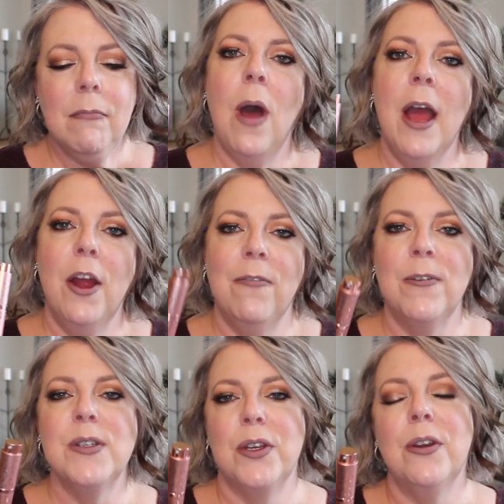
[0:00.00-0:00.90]
I
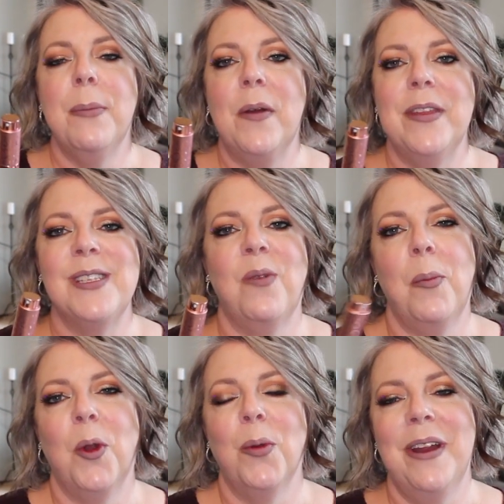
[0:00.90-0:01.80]
first heard about this
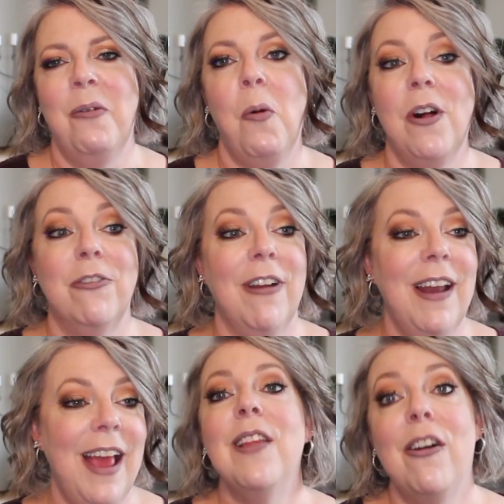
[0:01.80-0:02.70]
from Karina
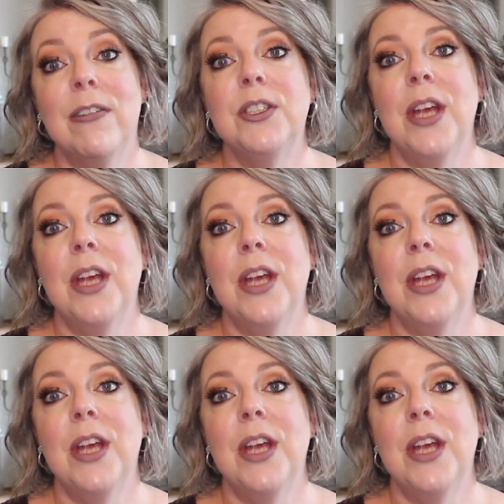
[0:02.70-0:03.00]
Waldron. I love her